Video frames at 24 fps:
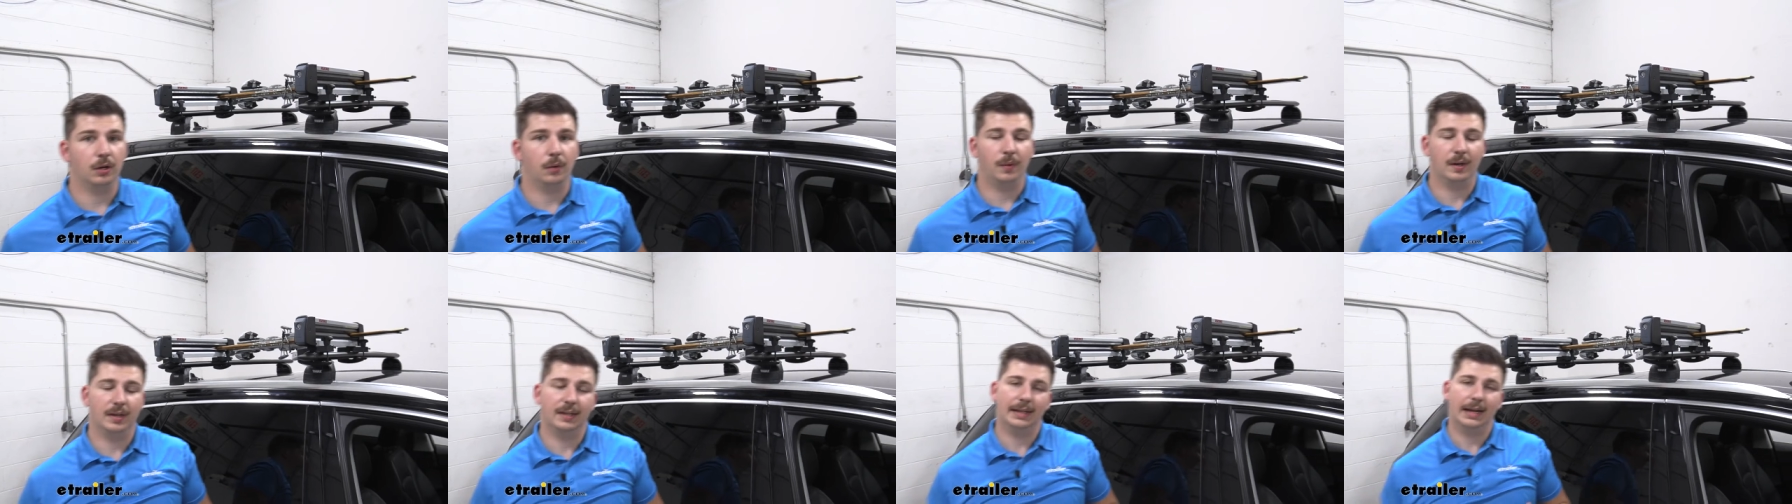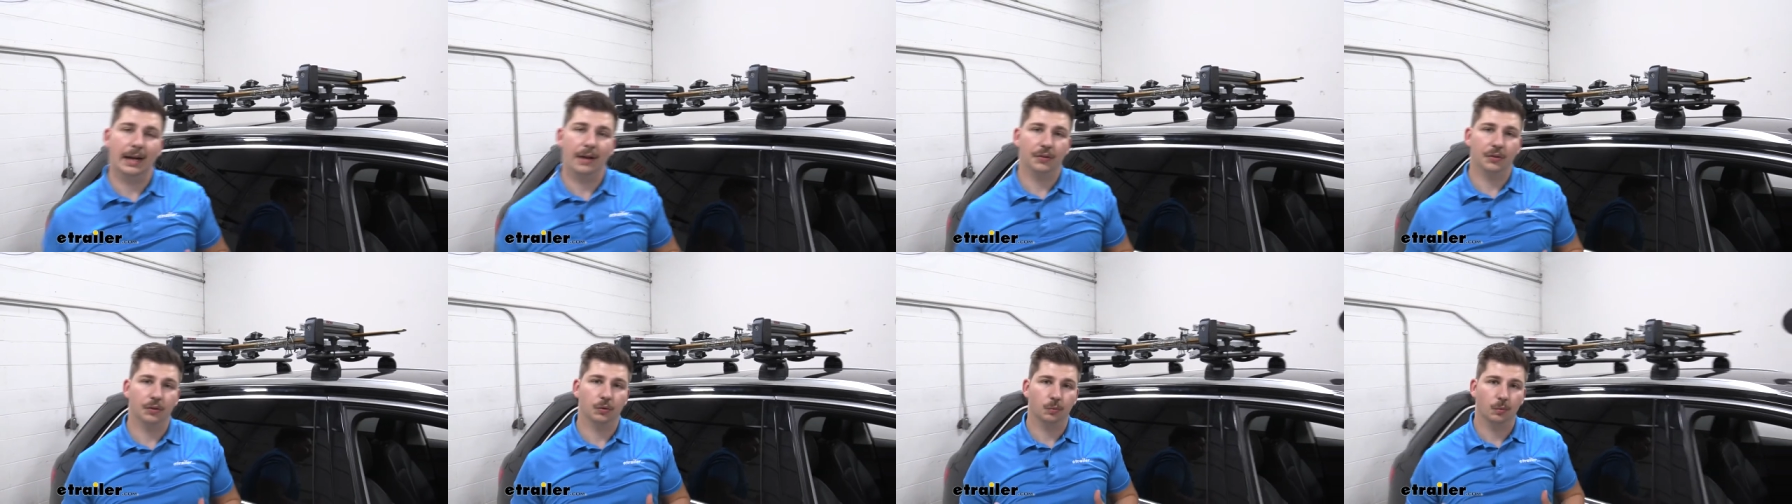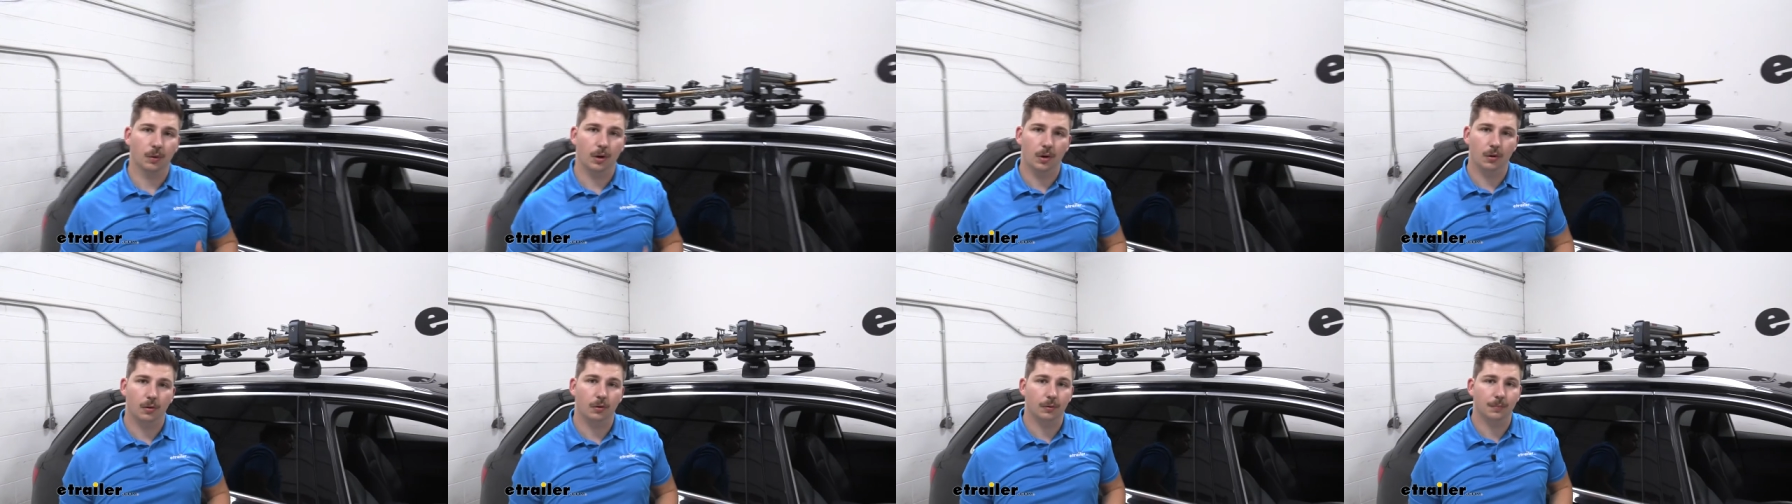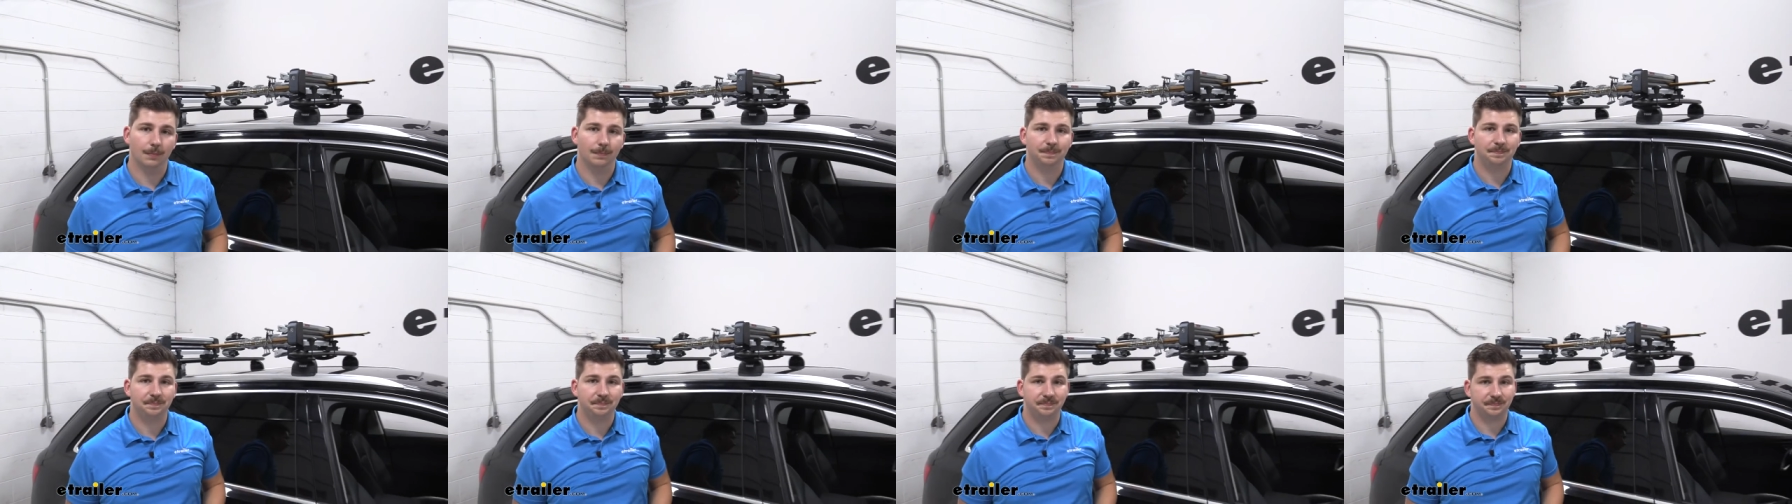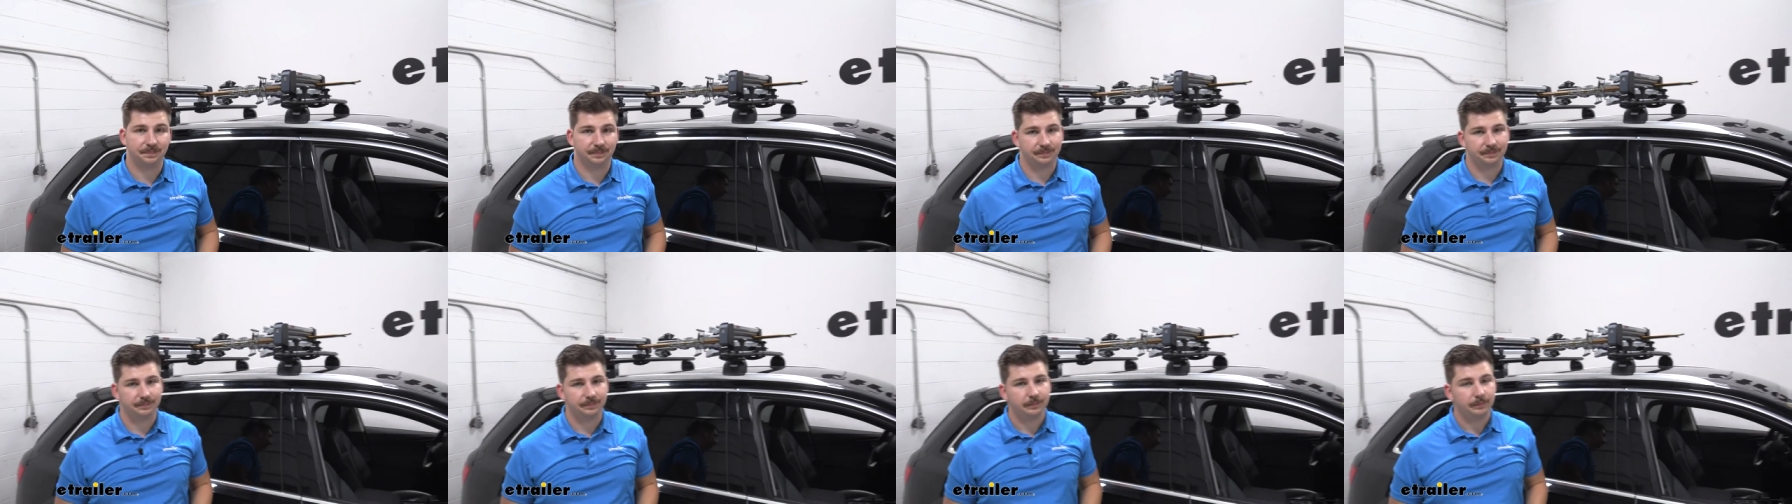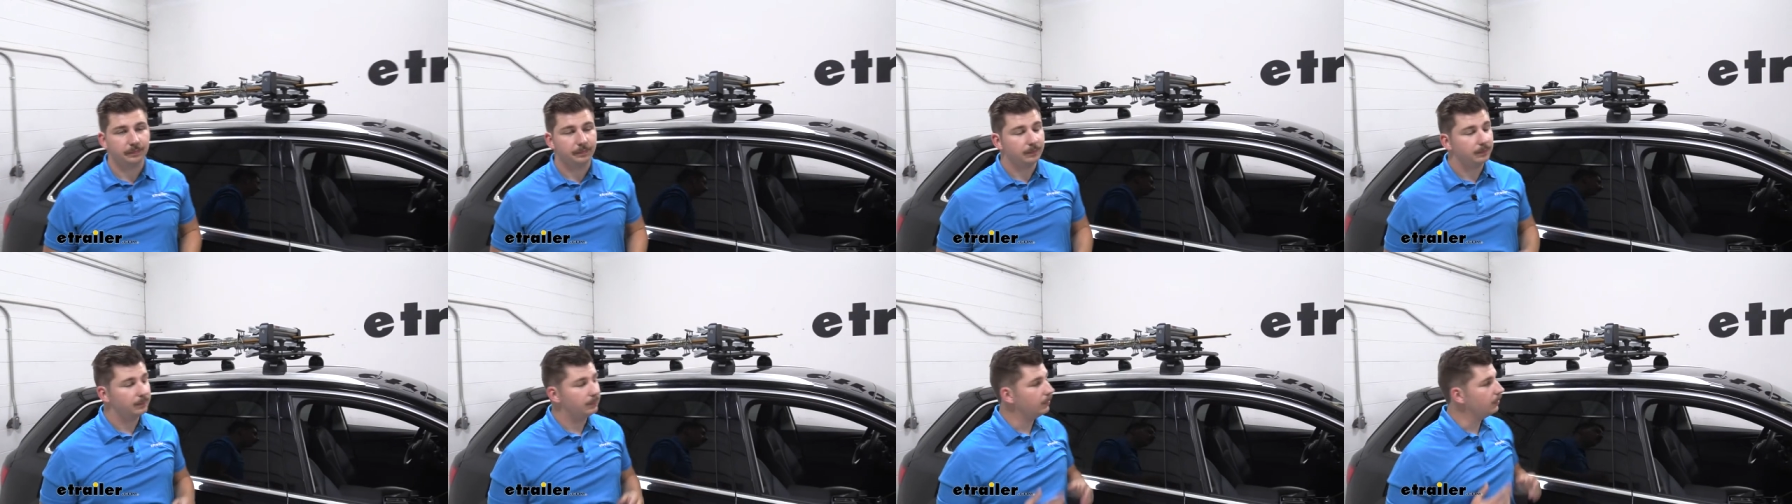going down the road.
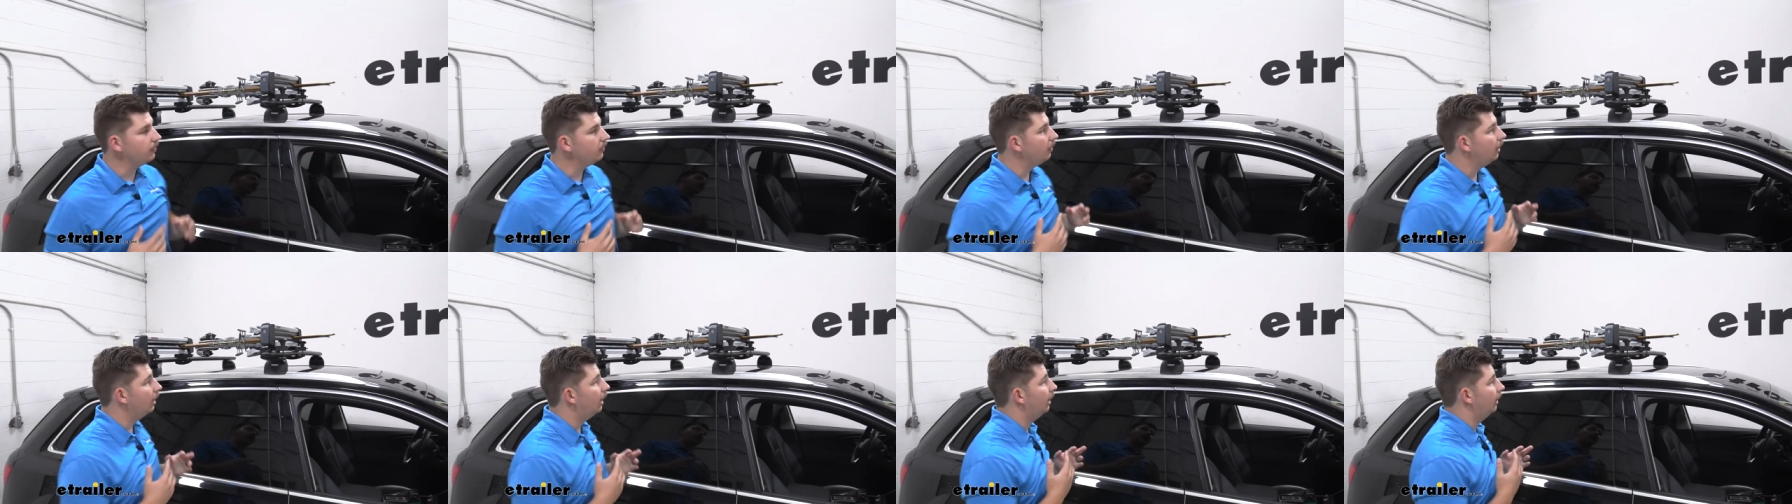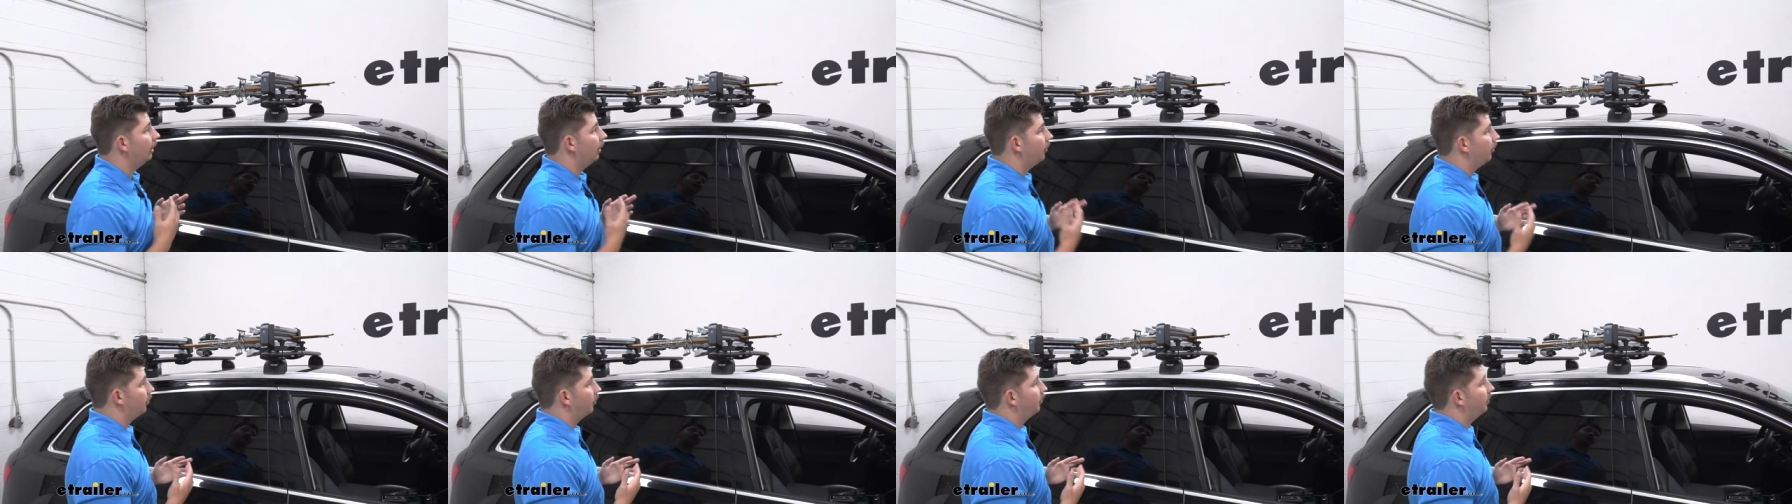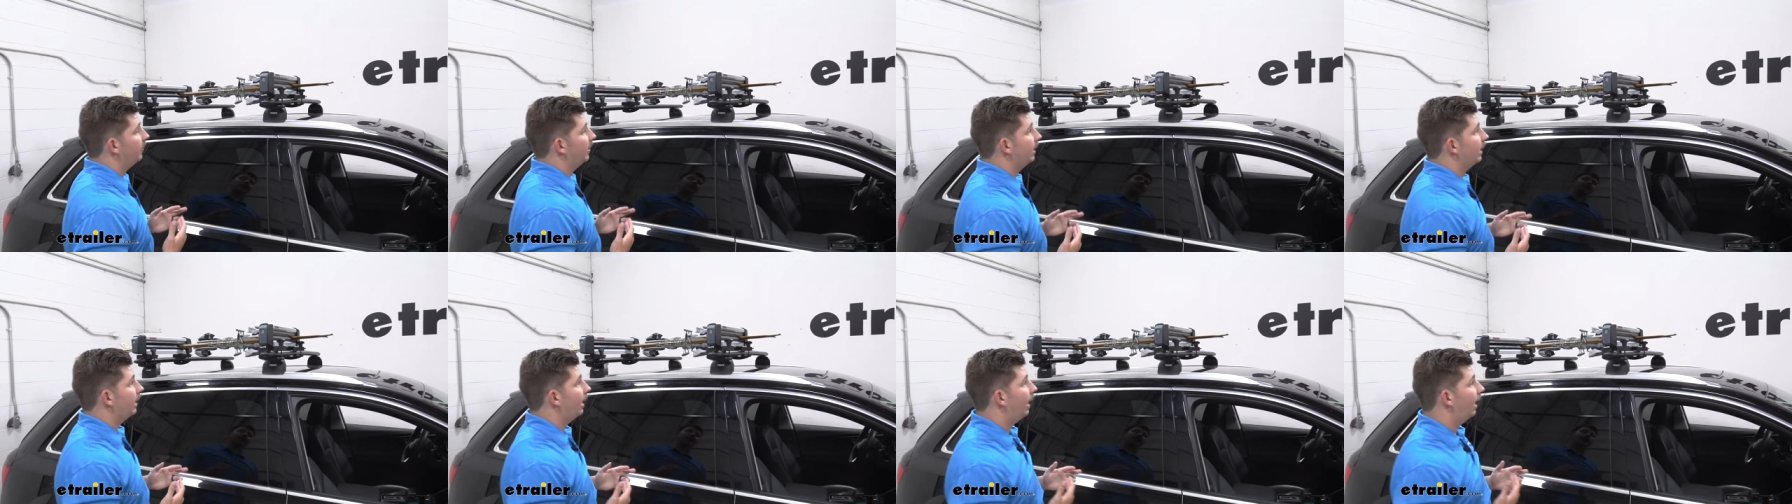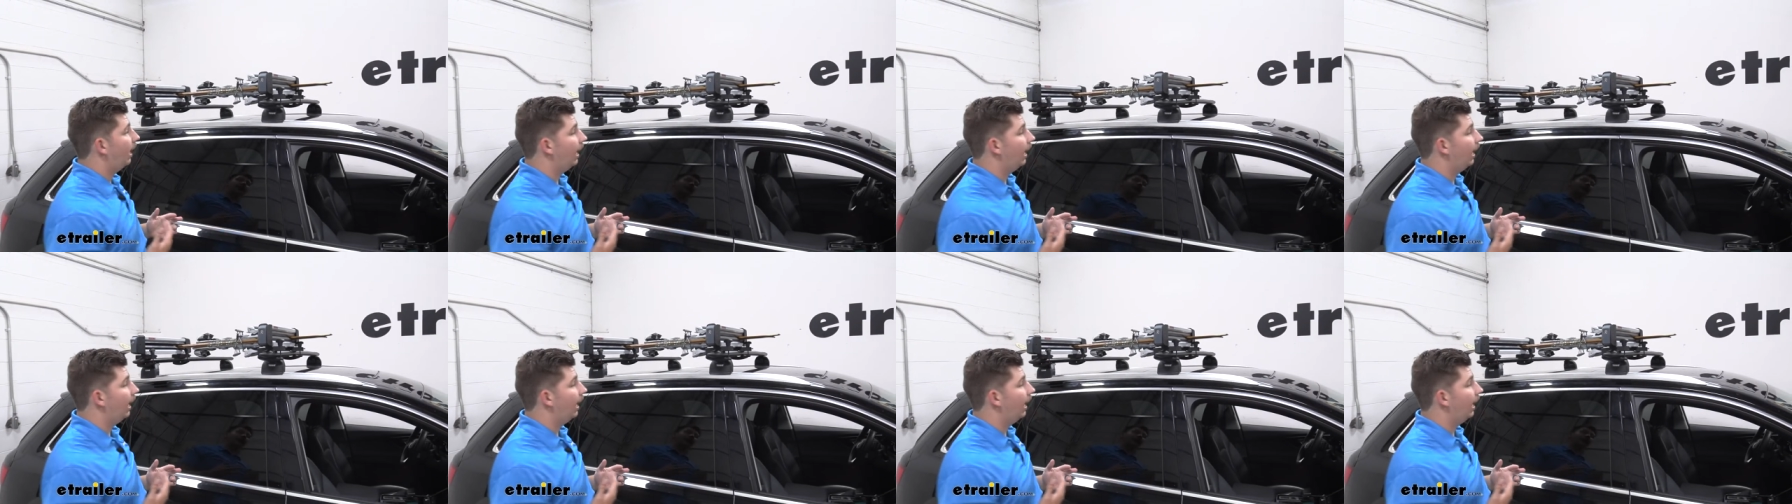Another thing